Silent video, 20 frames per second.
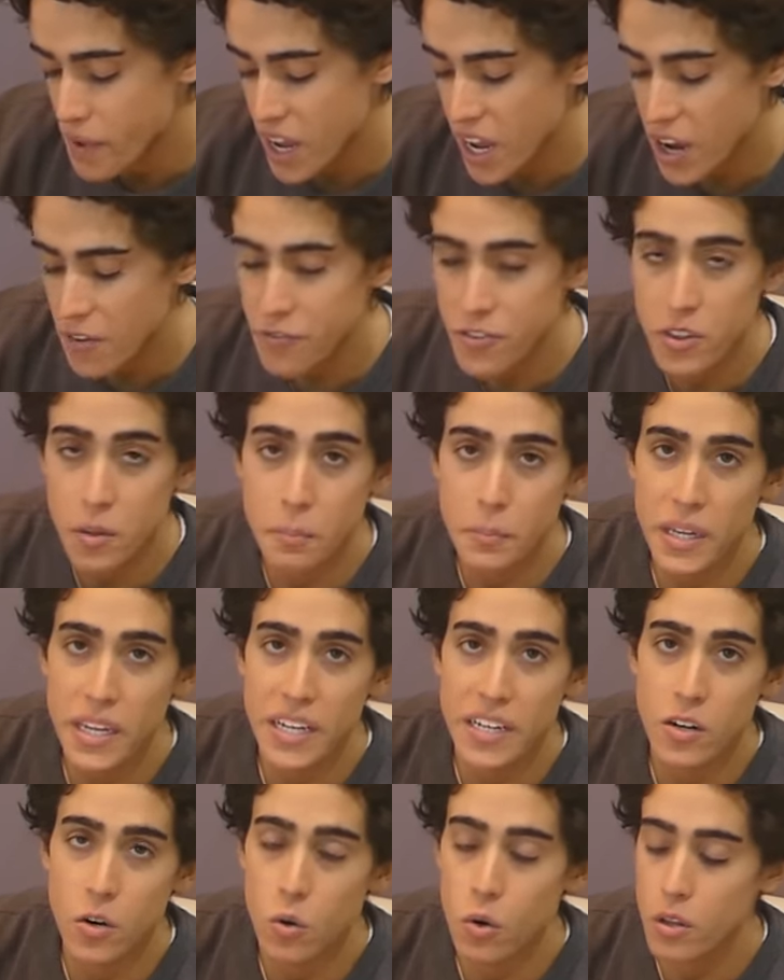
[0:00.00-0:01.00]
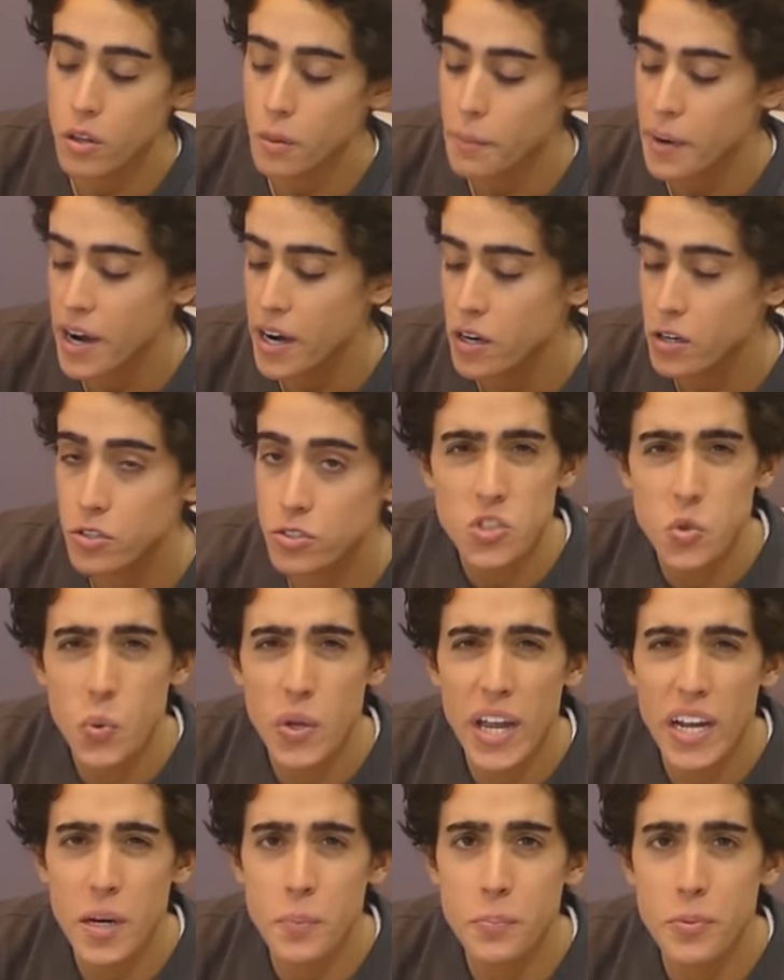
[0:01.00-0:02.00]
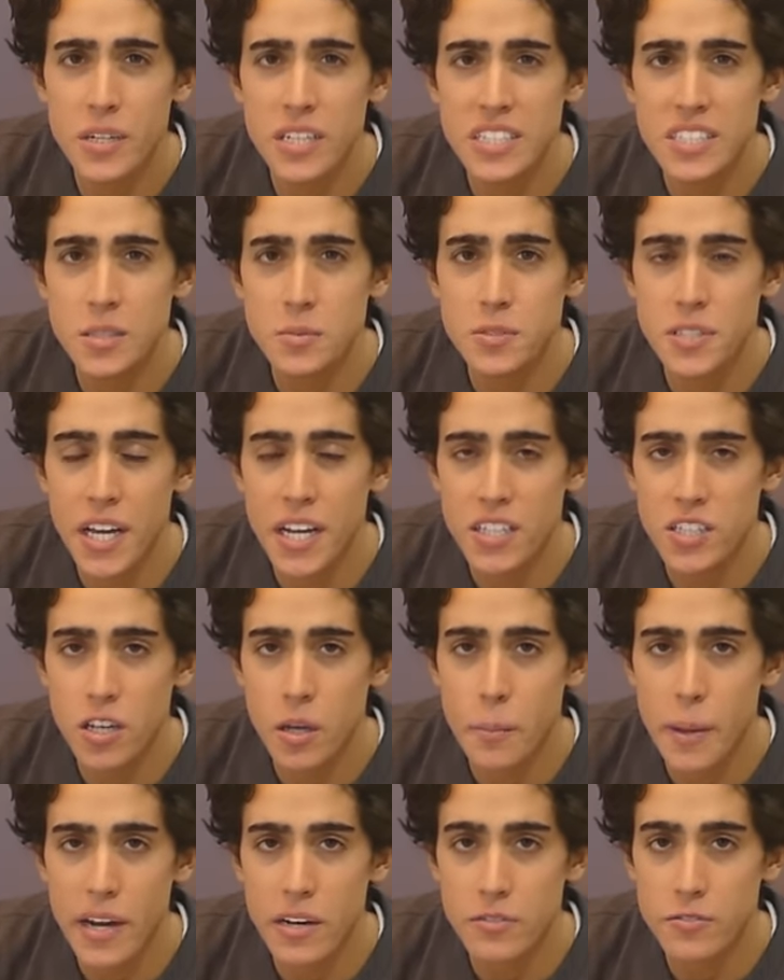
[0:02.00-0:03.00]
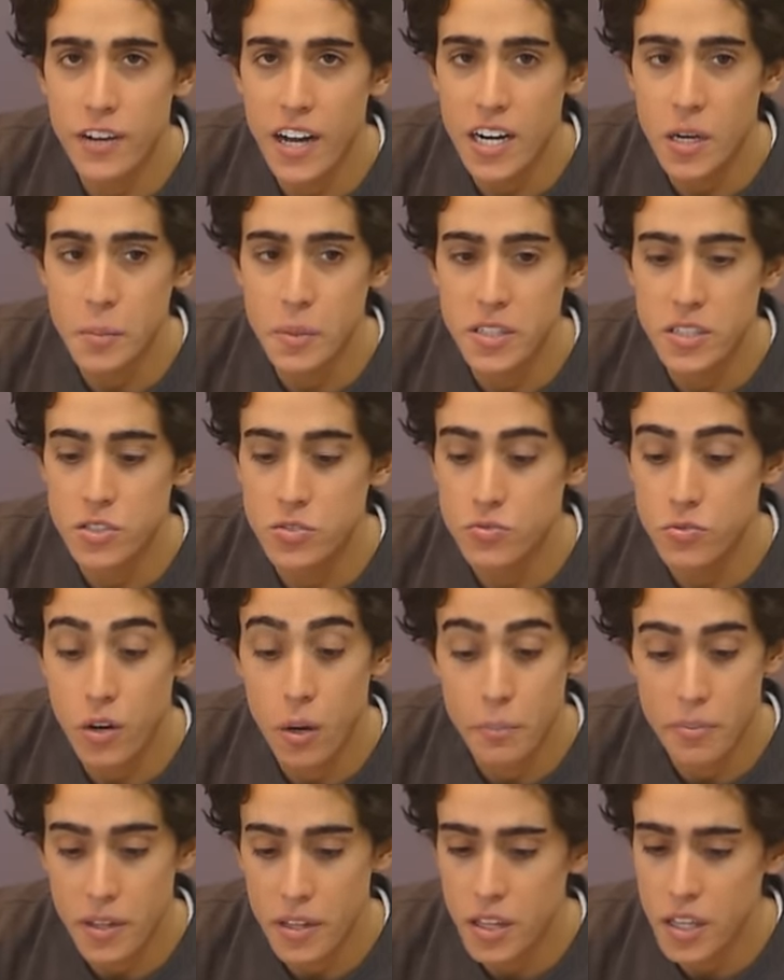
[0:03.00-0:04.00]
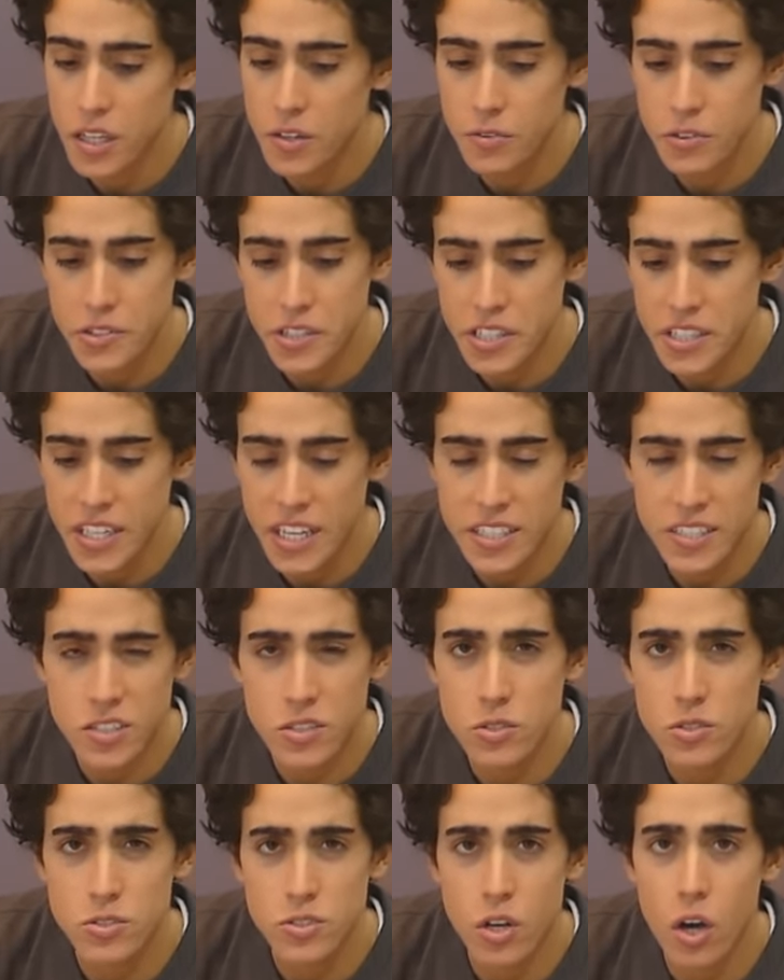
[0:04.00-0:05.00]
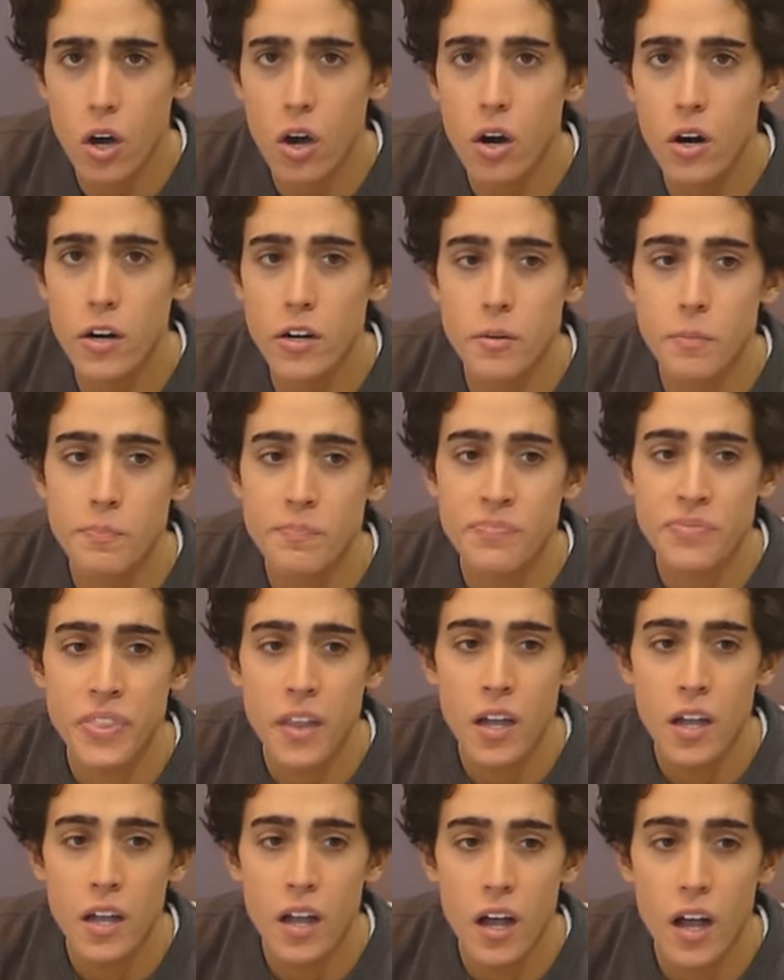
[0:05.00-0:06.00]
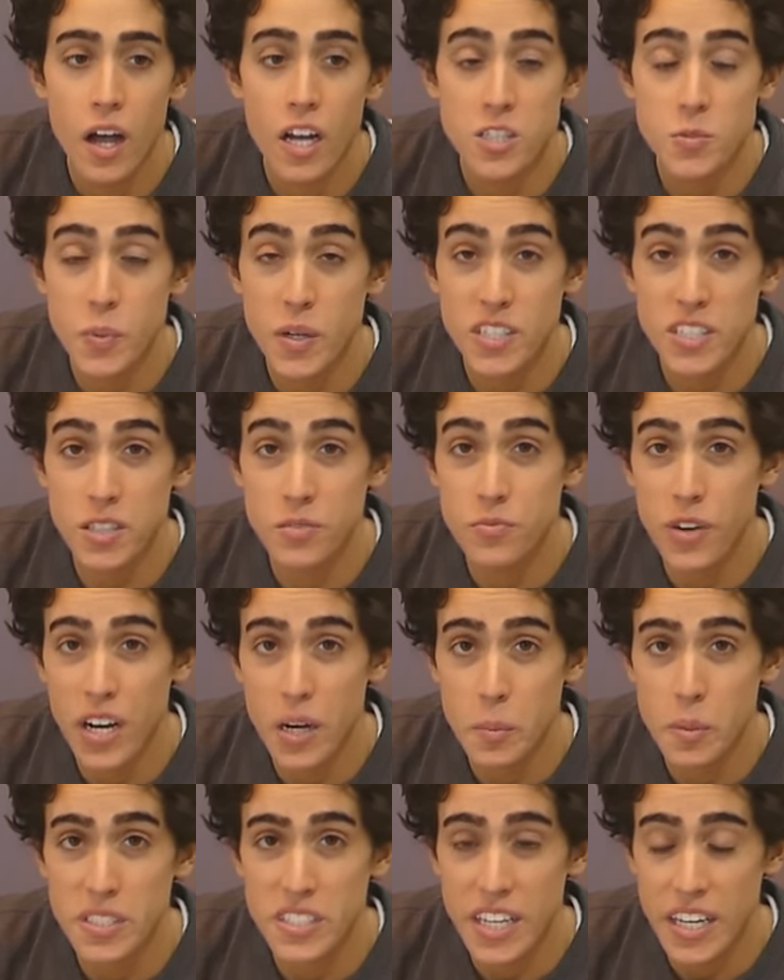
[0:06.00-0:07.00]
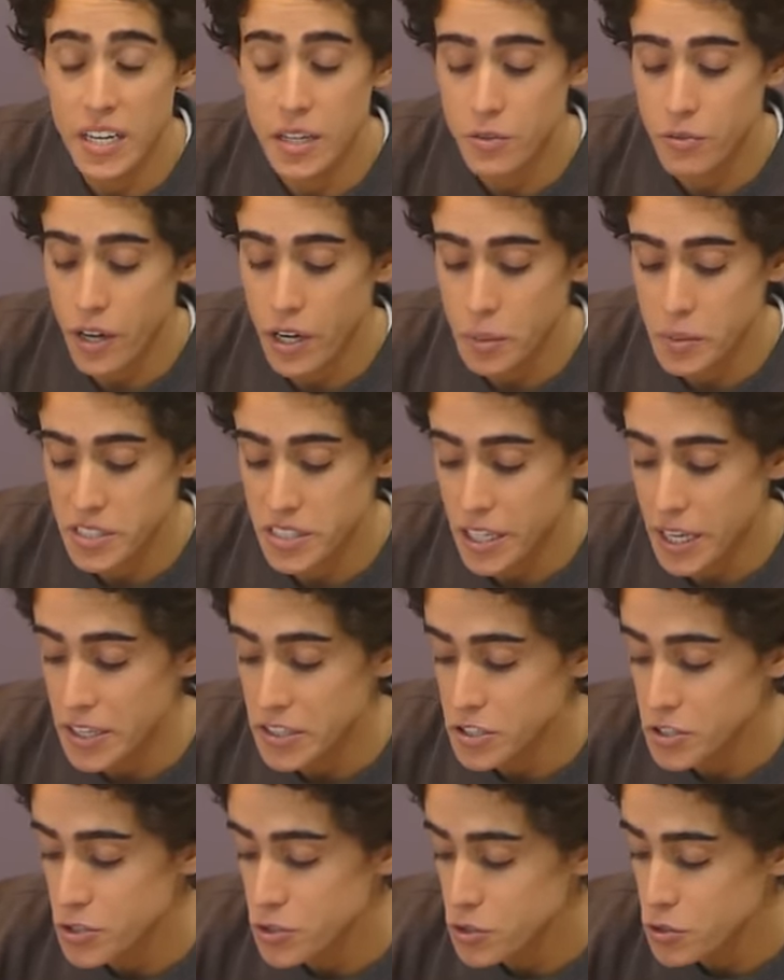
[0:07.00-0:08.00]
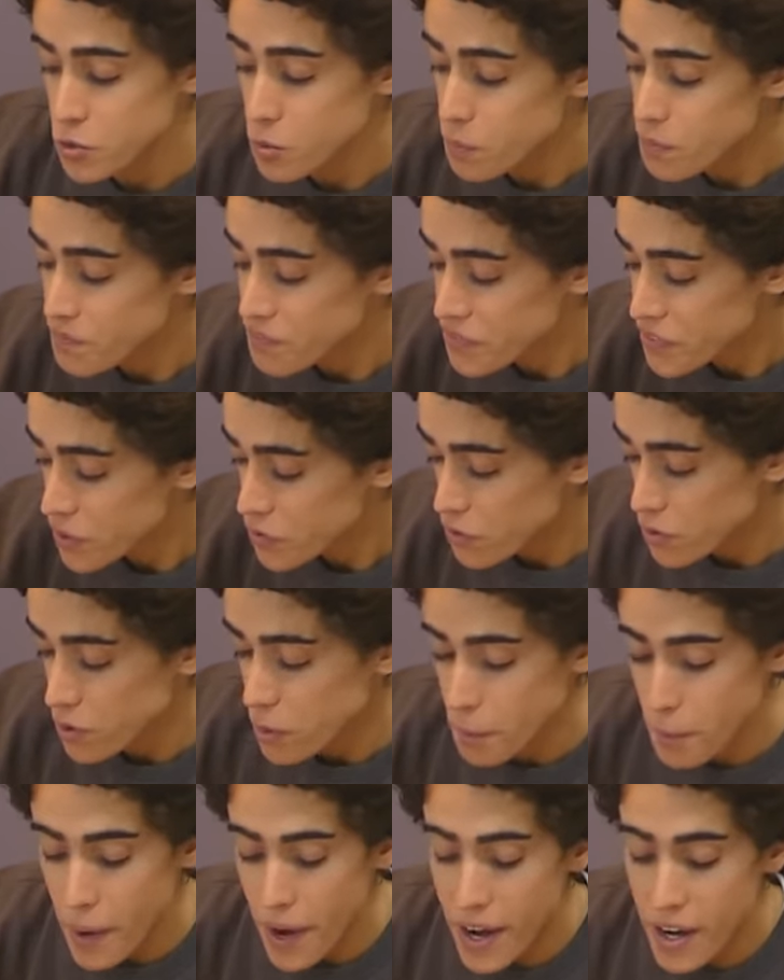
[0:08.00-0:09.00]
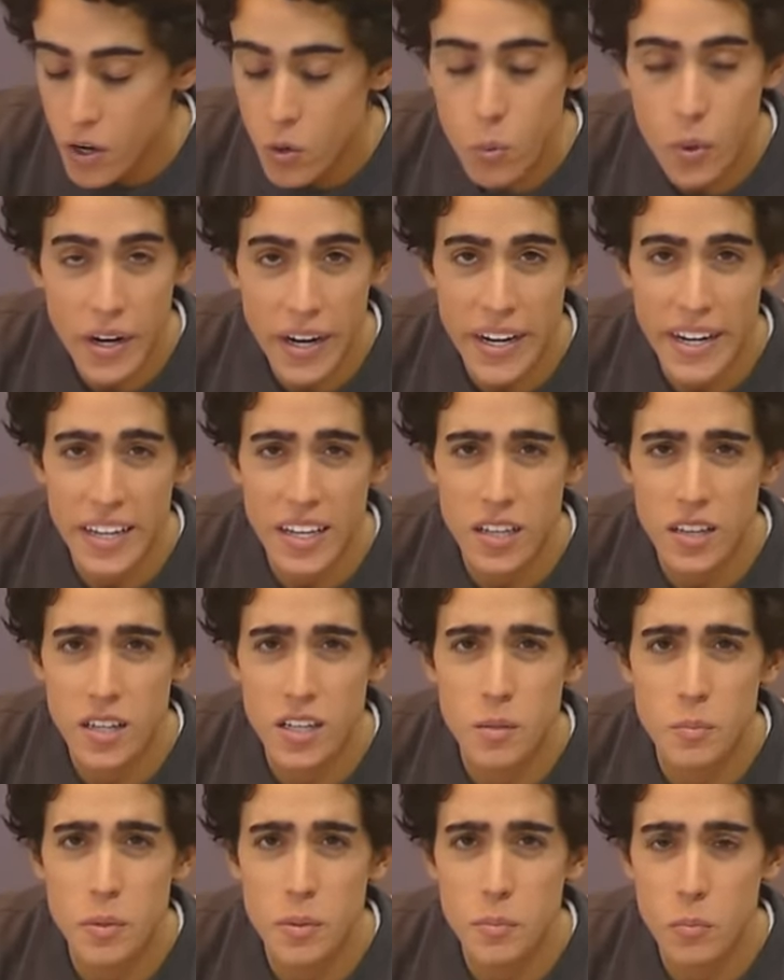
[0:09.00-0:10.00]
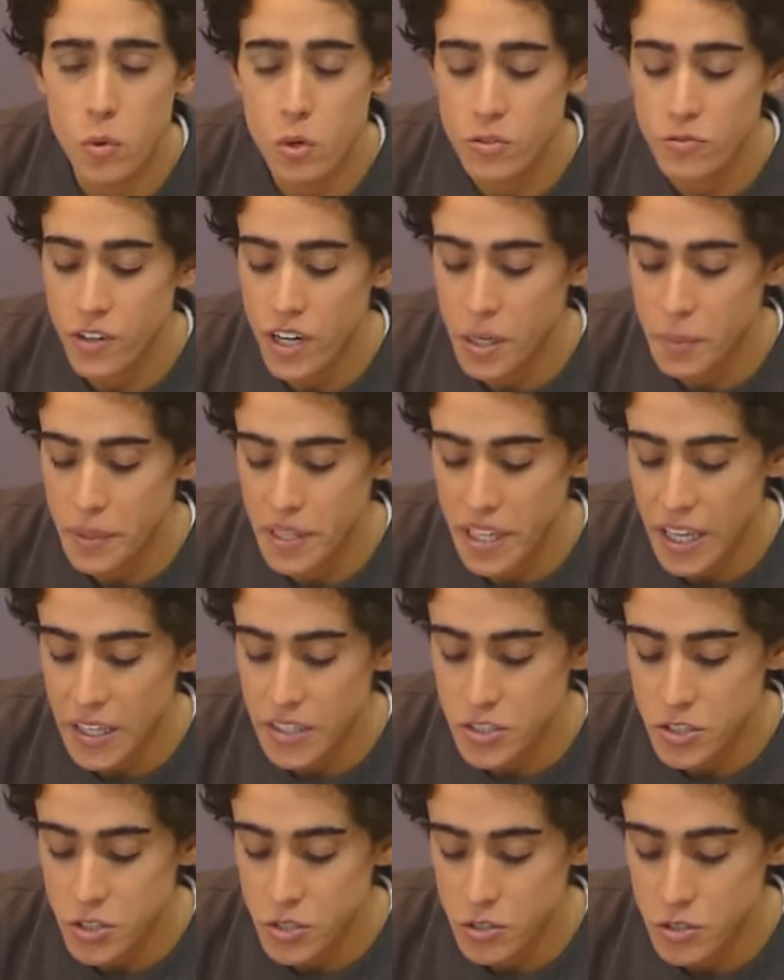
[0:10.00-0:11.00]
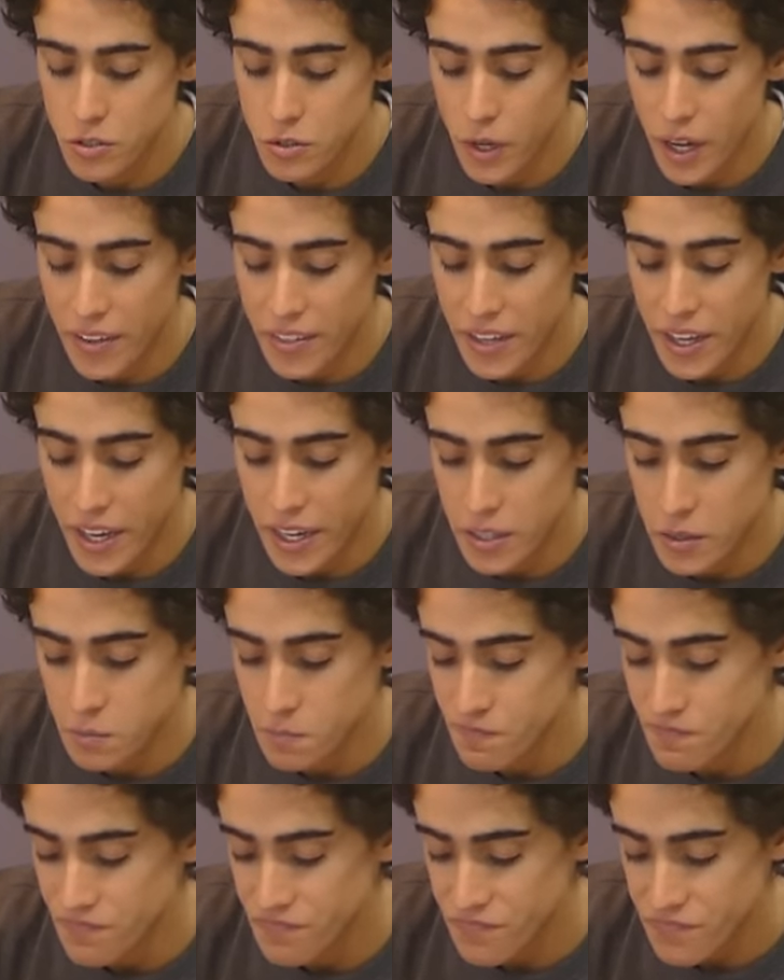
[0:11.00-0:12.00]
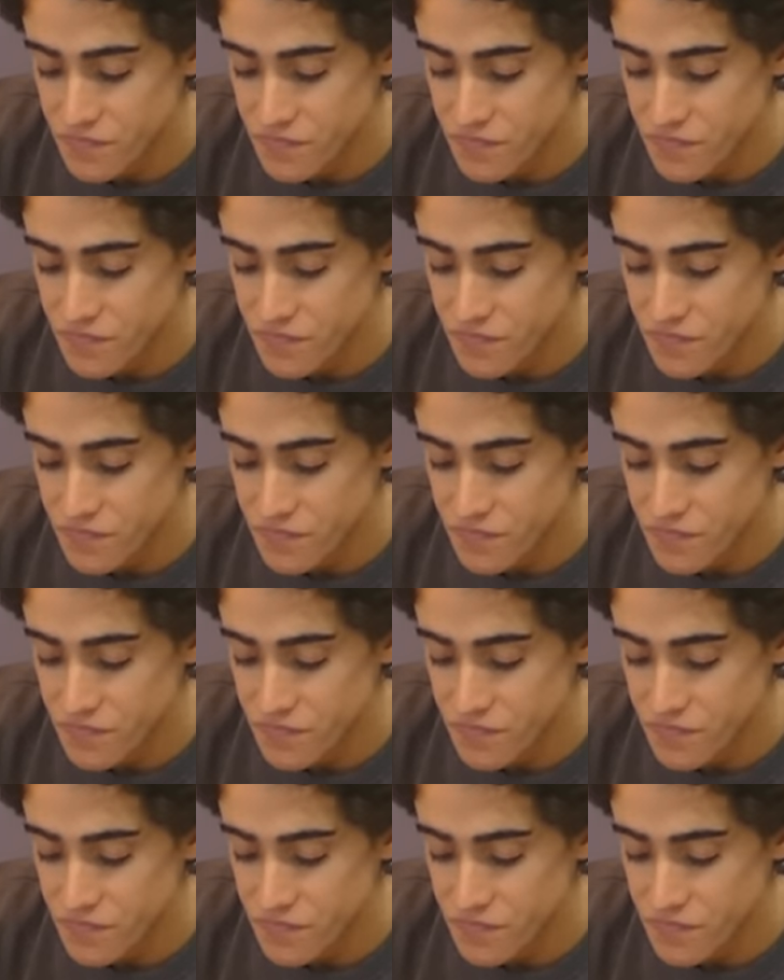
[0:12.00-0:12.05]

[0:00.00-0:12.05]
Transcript: half of the meat and all the marrow. So we got a pretty substantial amount of vitamins from the liver, the testicles, the heart, uh, especially vitamins A and vitamins K two. From the marrow, we're getting a little bit more vitamin K two, and then